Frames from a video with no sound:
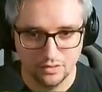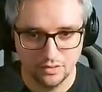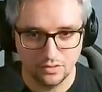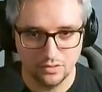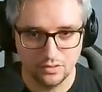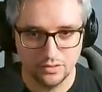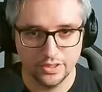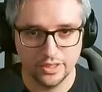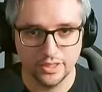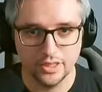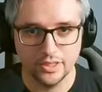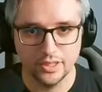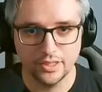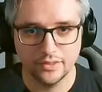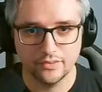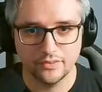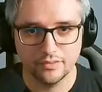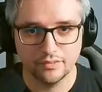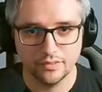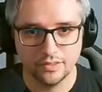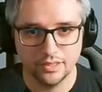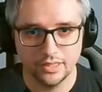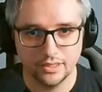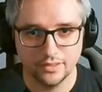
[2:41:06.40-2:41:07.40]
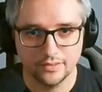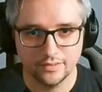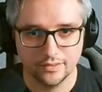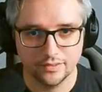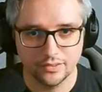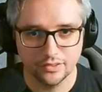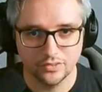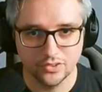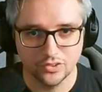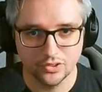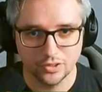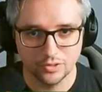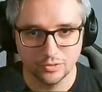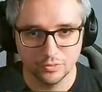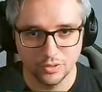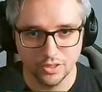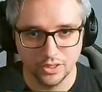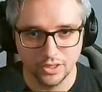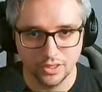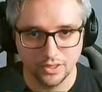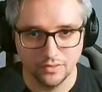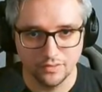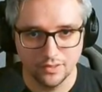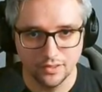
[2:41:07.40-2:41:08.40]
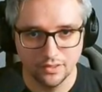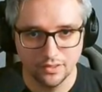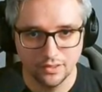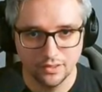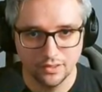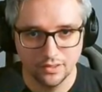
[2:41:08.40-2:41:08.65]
Oh yeah, that's that's the start we need.